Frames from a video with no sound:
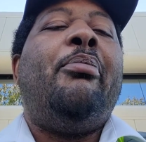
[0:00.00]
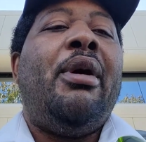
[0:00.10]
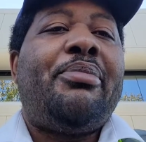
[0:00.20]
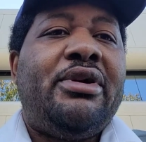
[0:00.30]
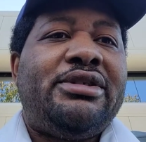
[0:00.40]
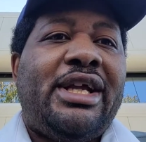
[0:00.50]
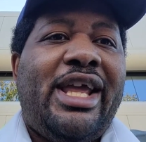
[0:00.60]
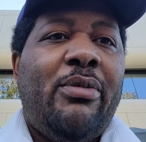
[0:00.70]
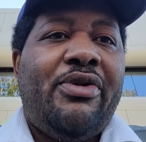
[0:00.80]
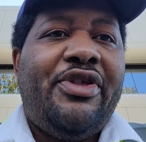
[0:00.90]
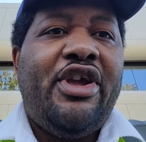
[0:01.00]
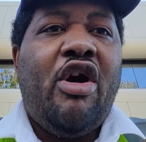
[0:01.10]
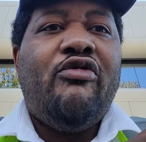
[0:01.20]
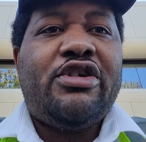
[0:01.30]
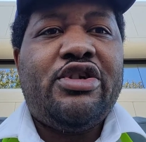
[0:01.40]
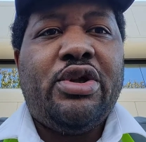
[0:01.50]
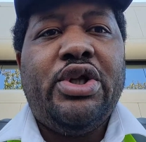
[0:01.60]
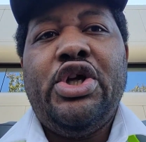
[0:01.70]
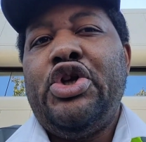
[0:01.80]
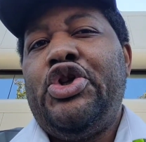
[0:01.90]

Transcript: bumpers that came with the original